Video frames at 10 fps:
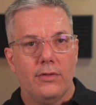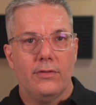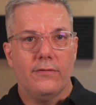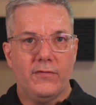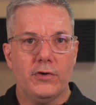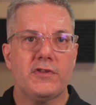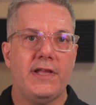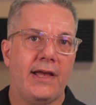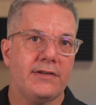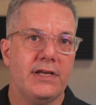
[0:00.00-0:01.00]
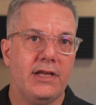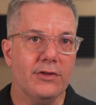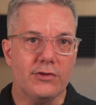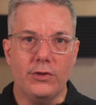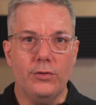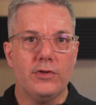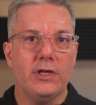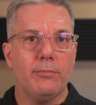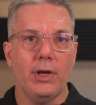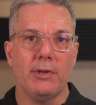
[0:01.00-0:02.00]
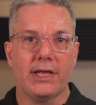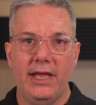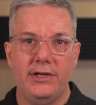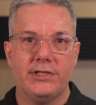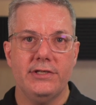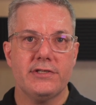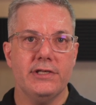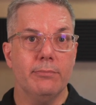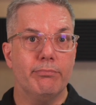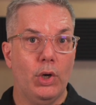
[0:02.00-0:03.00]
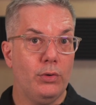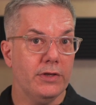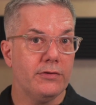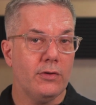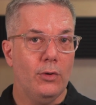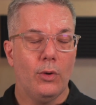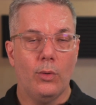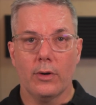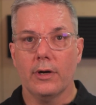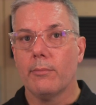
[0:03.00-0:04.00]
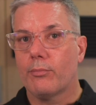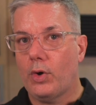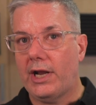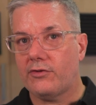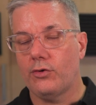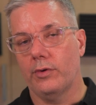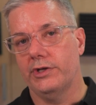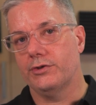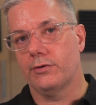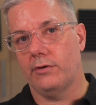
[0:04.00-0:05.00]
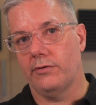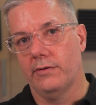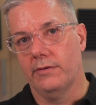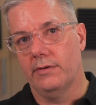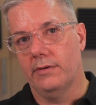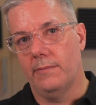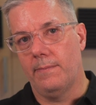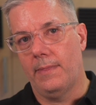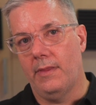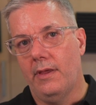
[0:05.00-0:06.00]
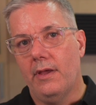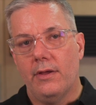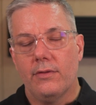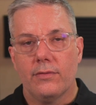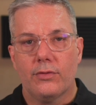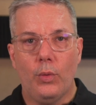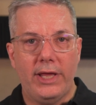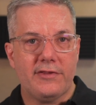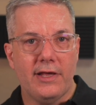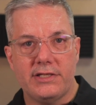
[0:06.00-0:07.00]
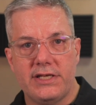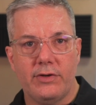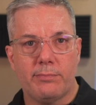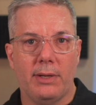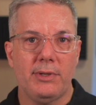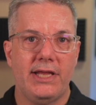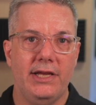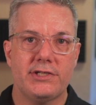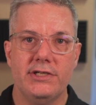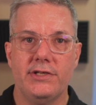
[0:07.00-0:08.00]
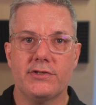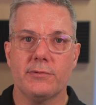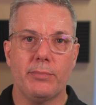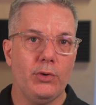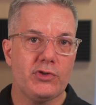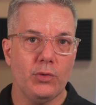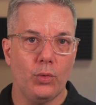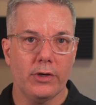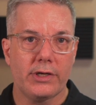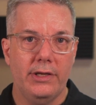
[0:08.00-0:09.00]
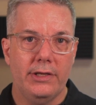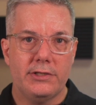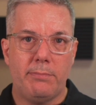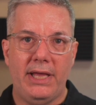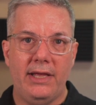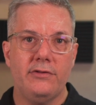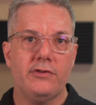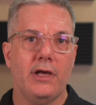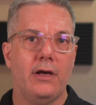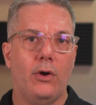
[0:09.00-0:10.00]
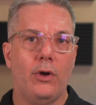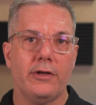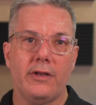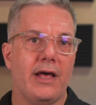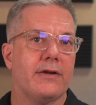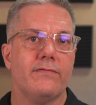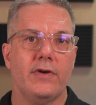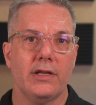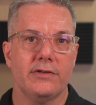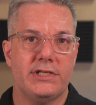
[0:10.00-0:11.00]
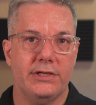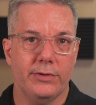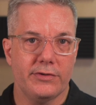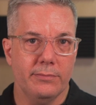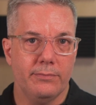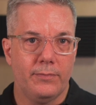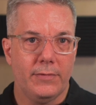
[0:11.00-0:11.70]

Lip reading: The first tactic is using publications in bogus or predatory journals. The way scientific publication is supposed to work depends on a lot of volunteerism.